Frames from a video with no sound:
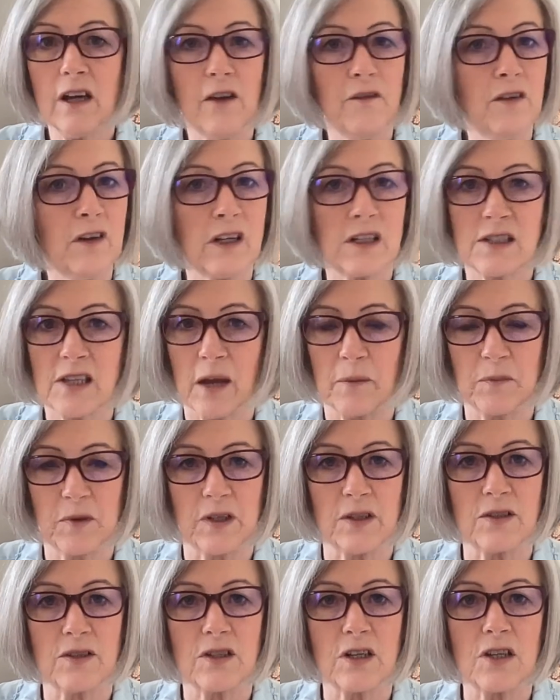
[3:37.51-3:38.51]
of
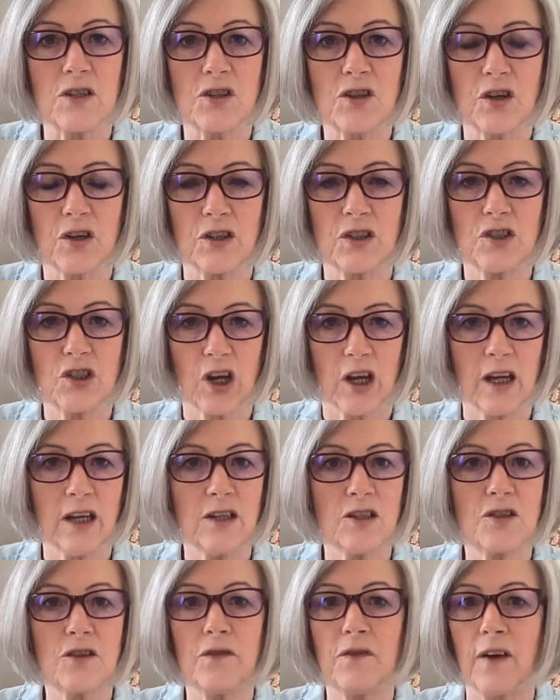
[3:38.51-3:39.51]
acceptance is going to
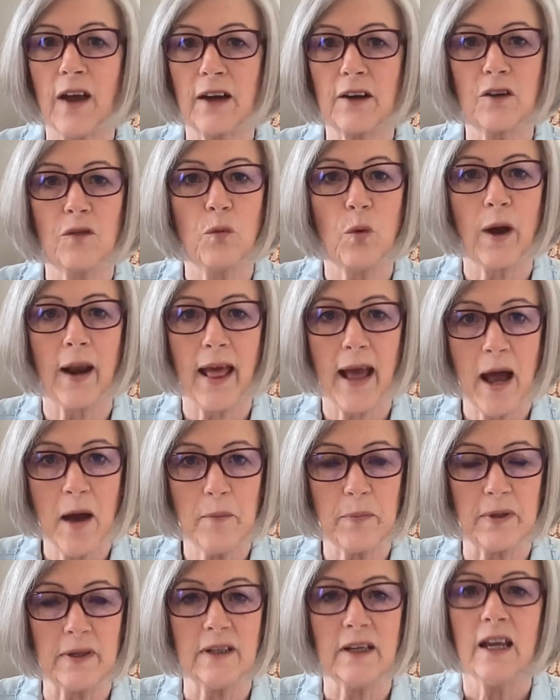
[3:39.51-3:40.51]
change the fact of what
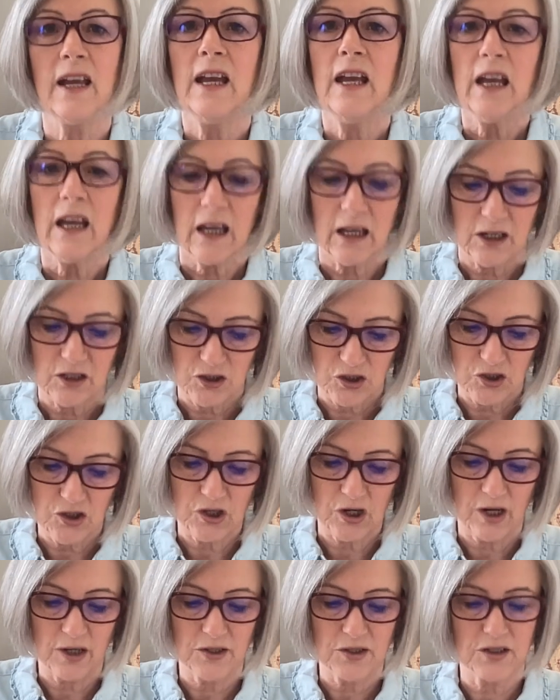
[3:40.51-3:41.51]
happened. It is
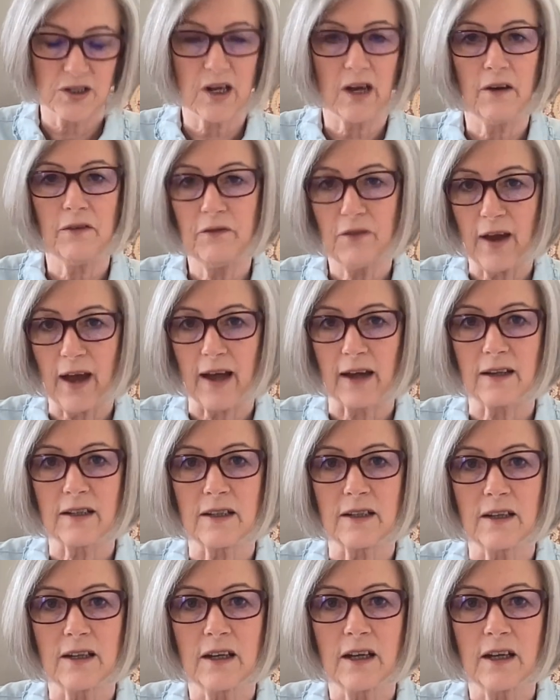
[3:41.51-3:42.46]
just a fact.